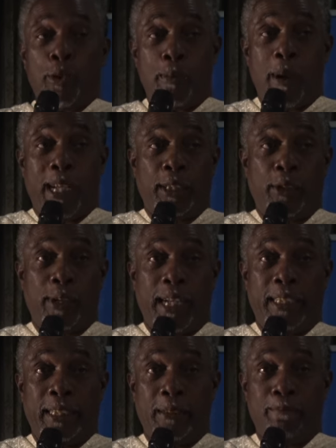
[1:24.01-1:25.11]

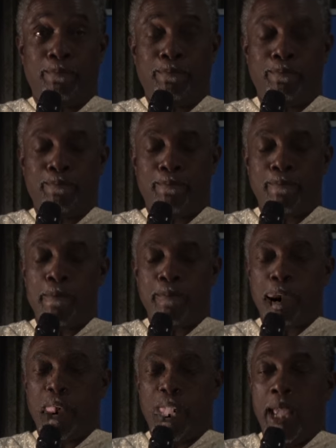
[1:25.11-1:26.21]
Repatriation.
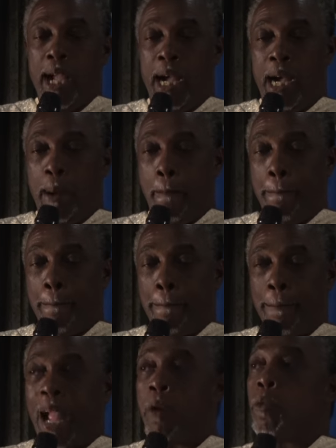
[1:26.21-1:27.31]
Um,
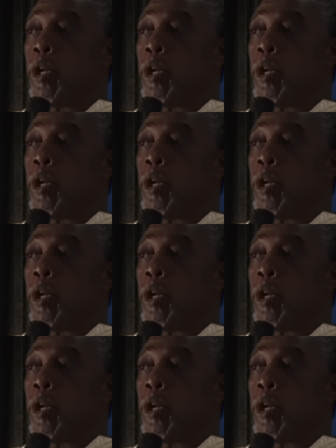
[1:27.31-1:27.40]
that